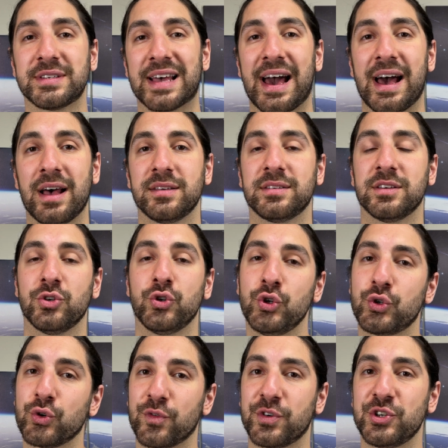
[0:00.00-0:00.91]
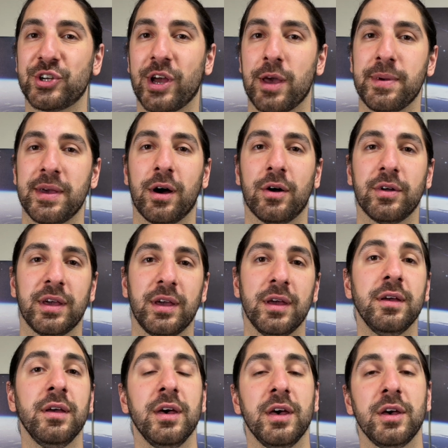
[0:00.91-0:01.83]
As usual for JBL
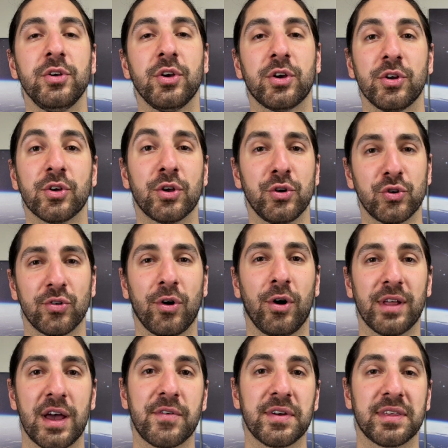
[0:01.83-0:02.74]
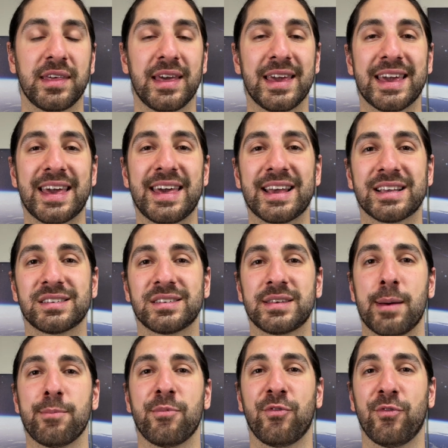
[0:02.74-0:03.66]
here, you can control everything
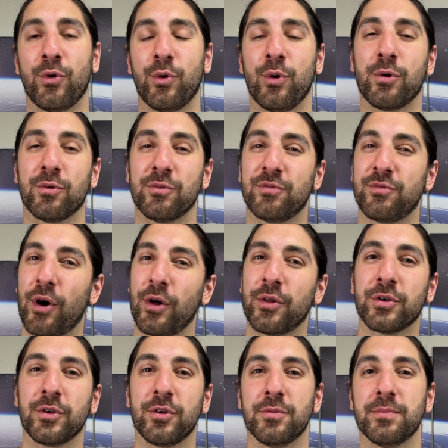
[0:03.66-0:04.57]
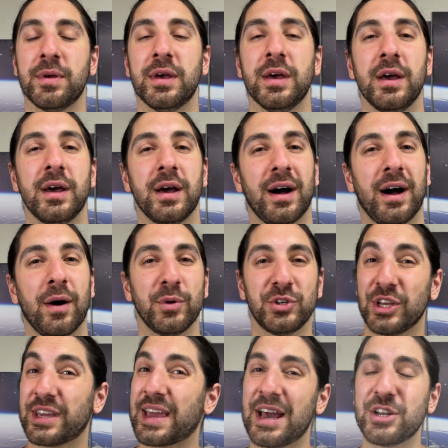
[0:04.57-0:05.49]
except for volume, which
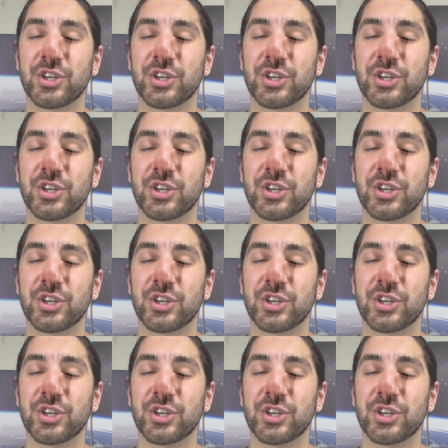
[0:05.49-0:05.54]
you can